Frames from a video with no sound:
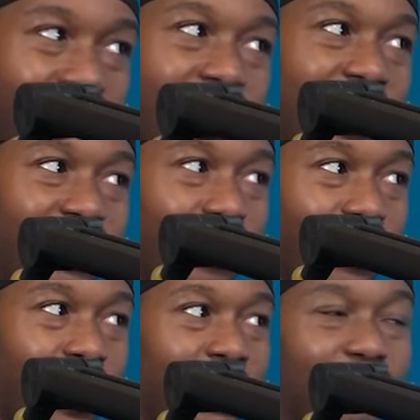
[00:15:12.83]
like this. You
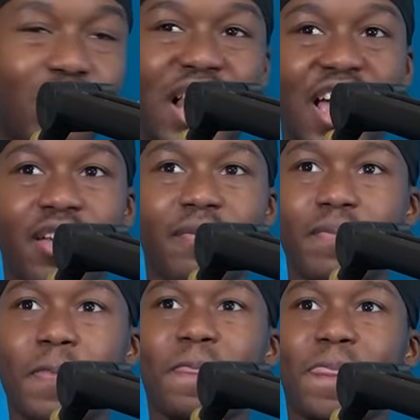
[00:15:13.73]
feel me? But like,
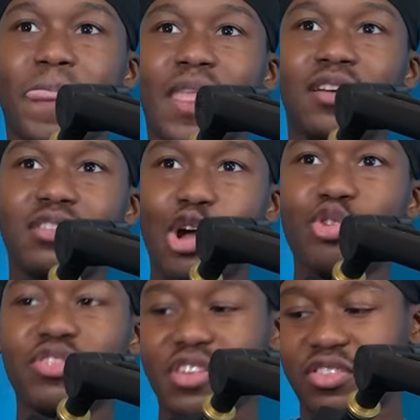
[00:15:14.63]
there
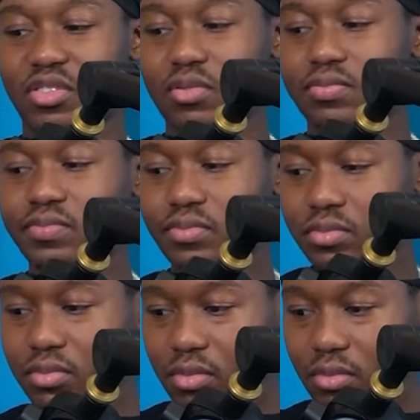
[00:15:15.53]
was this,
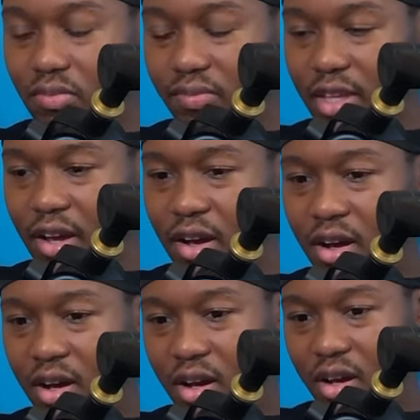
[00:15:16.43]

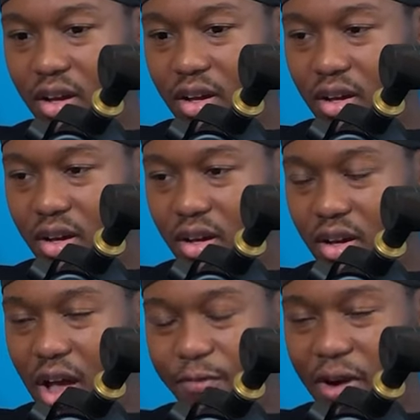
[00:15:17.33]
uh,
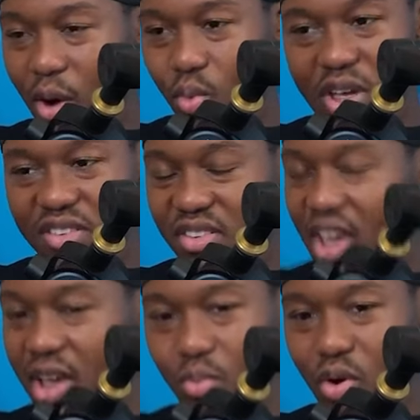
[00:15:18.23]
I forgot what his
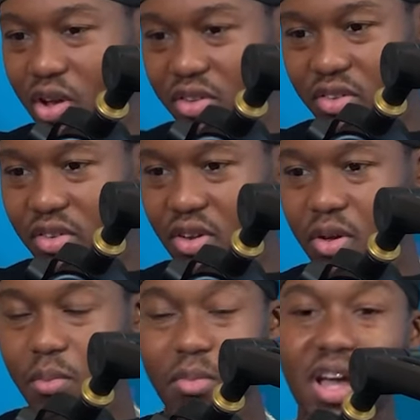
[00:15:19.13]
name was,
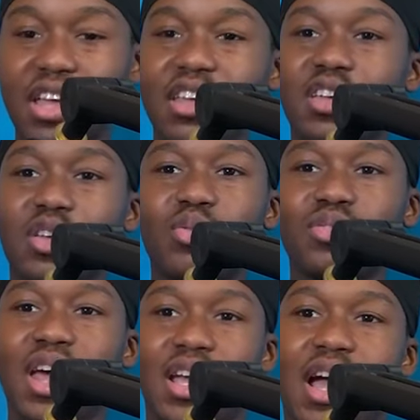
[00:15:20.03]
but he, he was
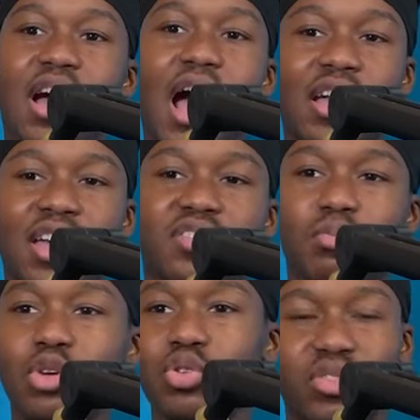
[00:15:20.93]
like, I, I guess a
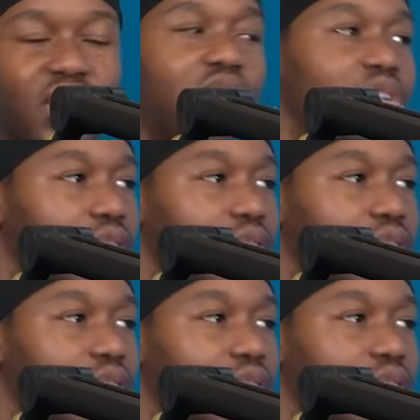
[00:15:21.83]
music